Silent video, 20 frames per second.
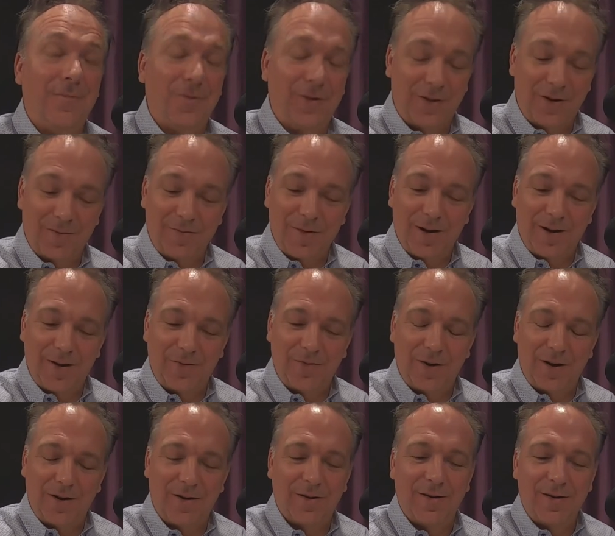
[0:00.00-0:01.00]
So putting their money
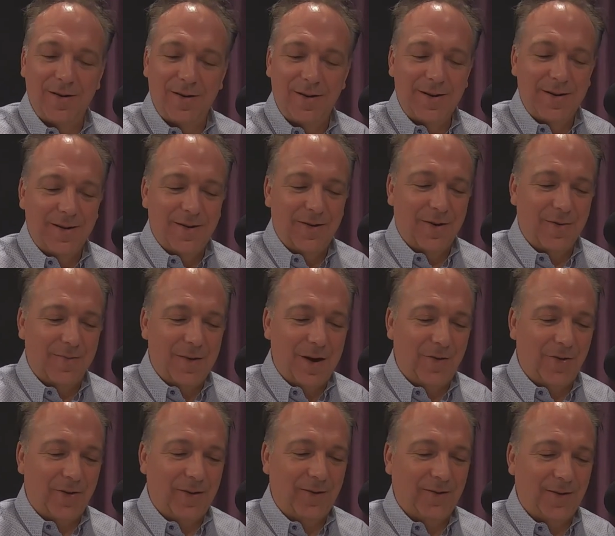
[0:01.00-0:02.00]
where their
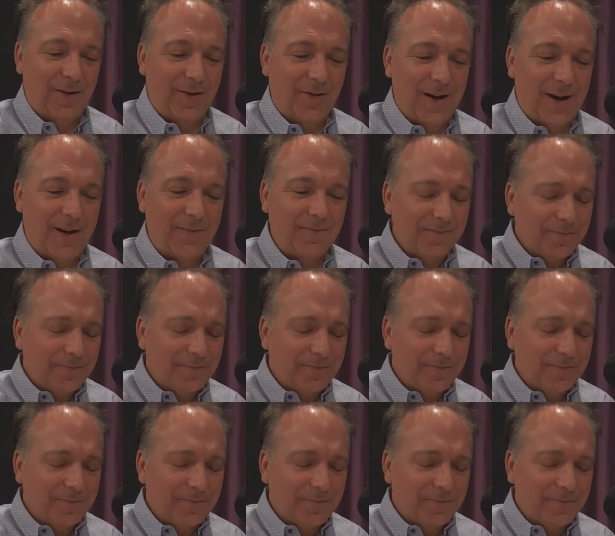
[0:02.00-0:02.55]
mouth is on that.